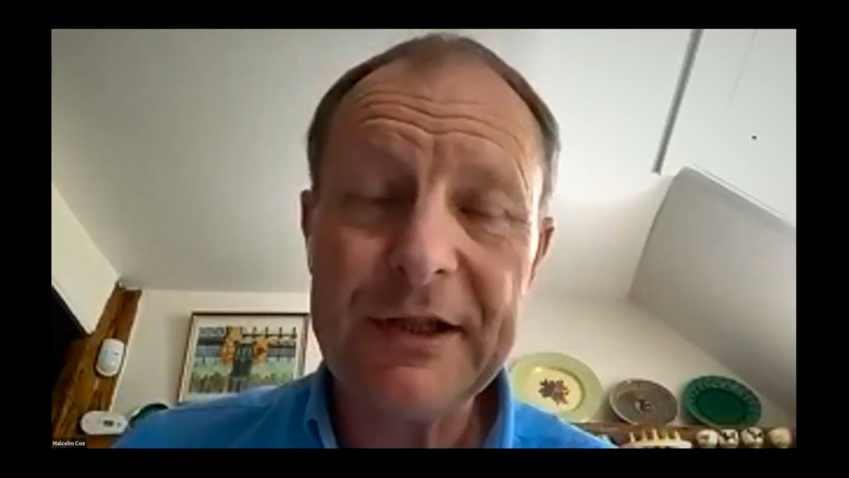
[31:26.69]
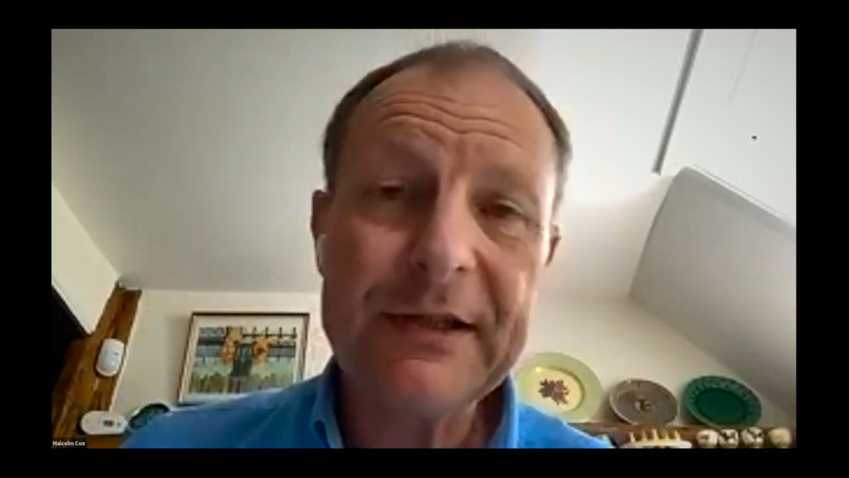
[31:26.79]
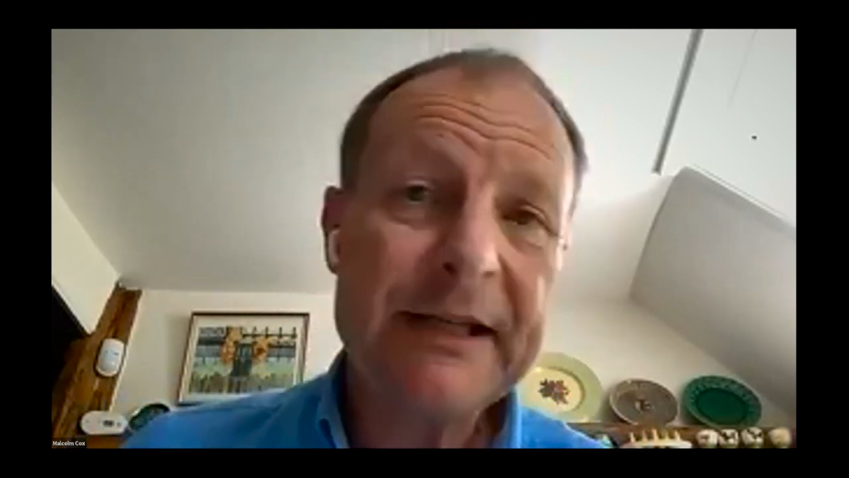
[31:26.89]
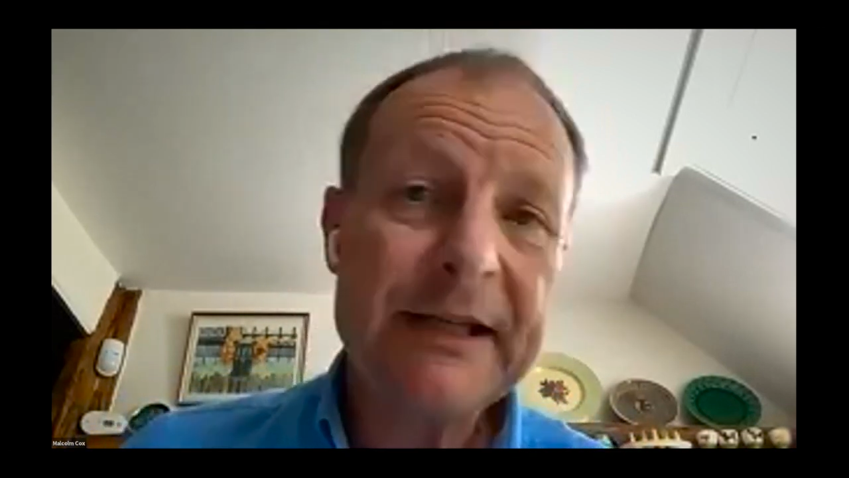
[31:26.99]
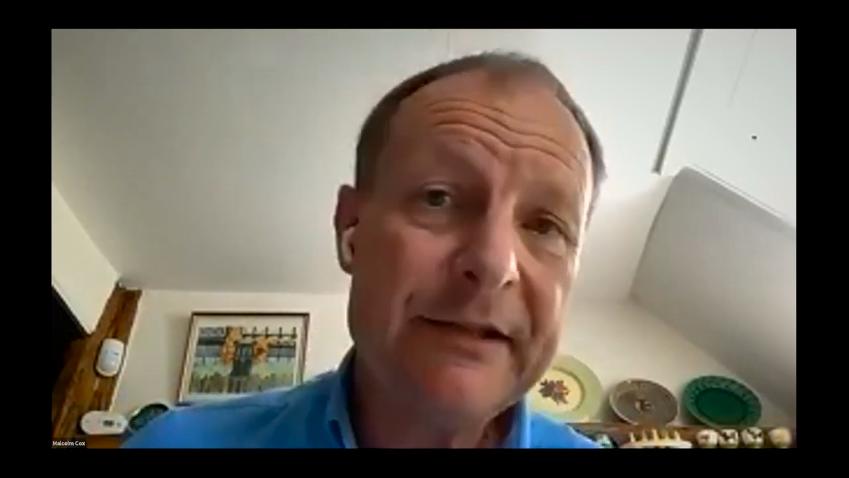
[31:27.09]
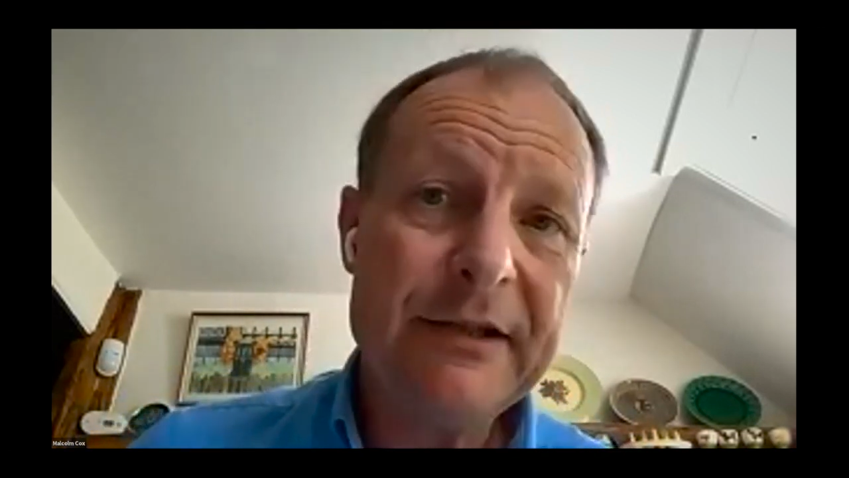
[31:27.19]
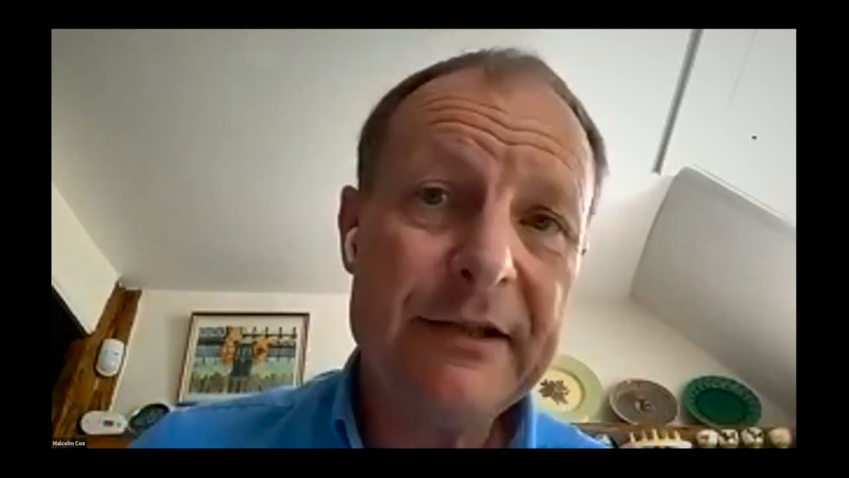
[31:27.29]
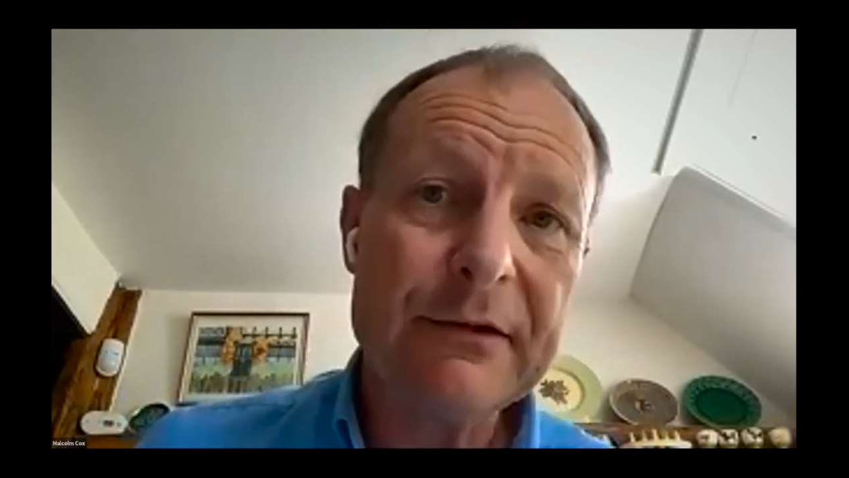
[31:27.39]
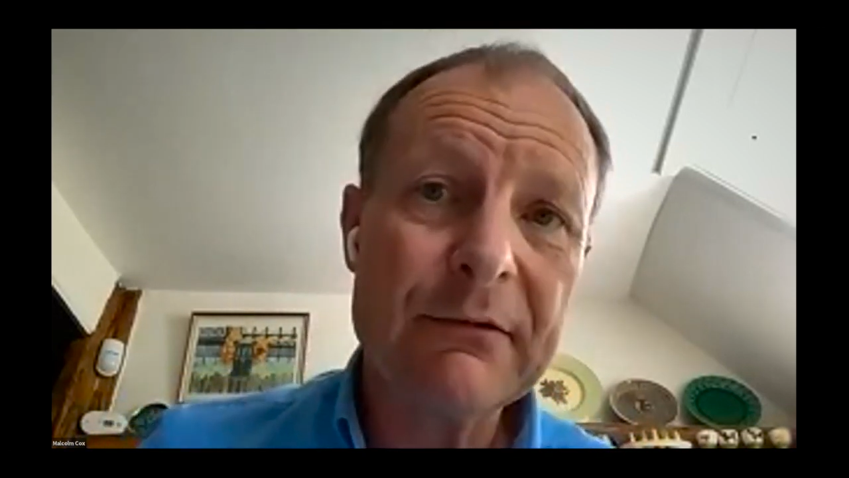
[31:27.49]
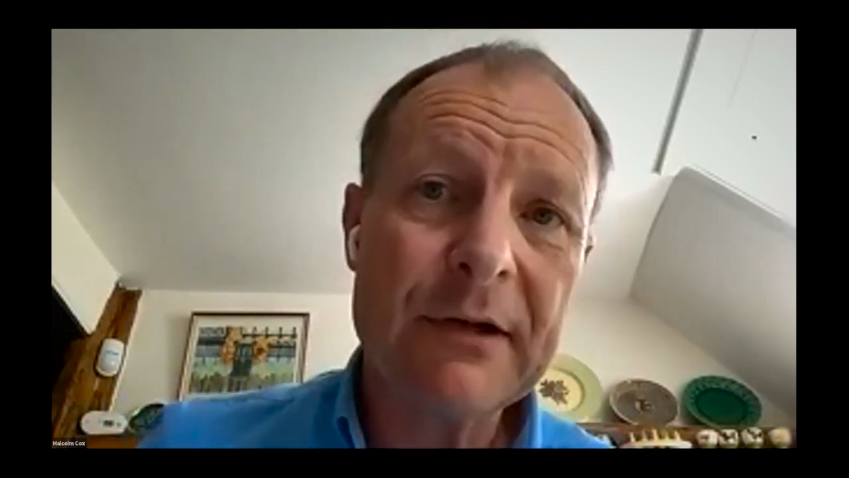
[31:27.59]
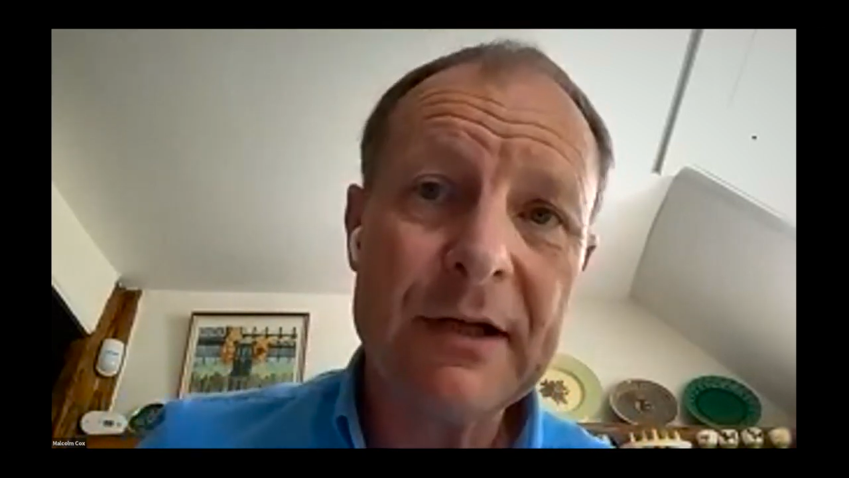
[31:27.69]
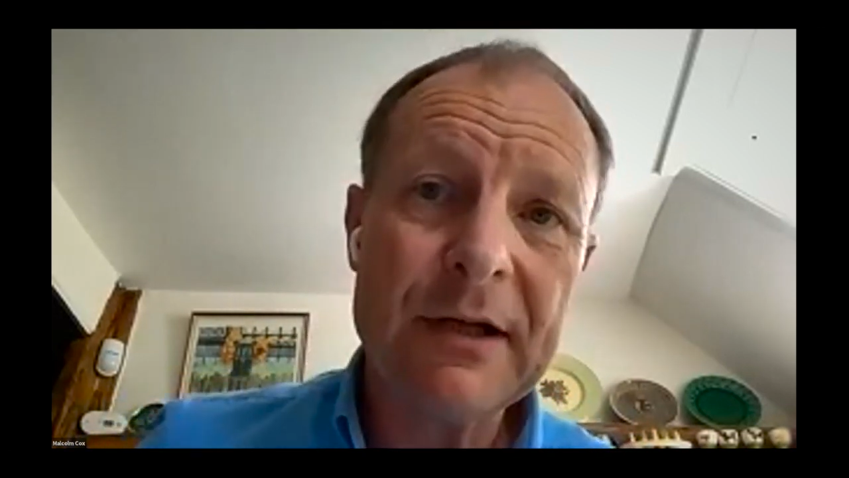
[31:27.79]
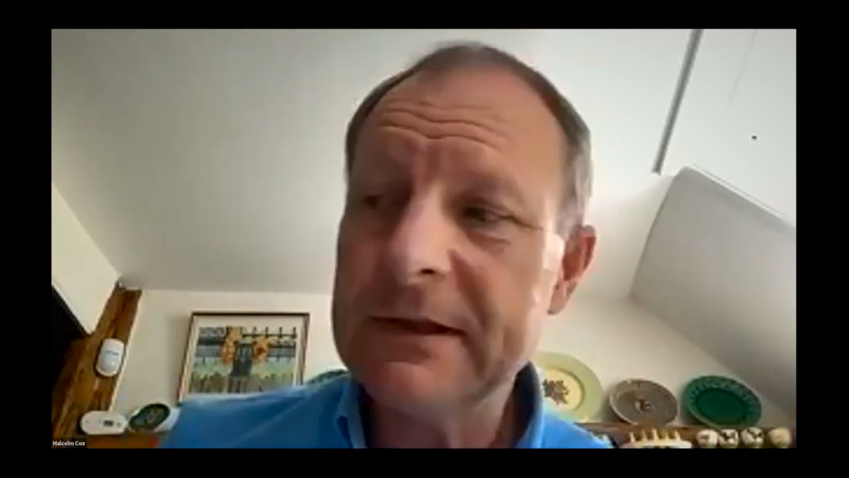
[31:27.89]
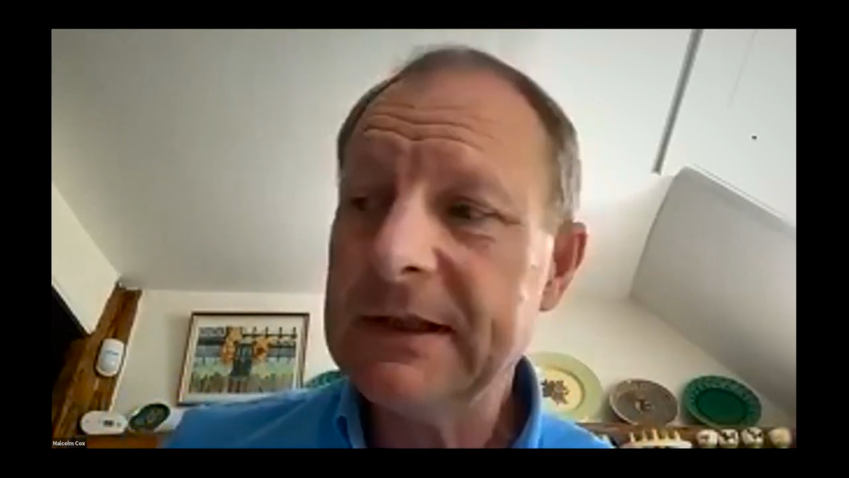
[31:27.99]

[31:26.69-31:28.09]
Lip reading: to continue to grow.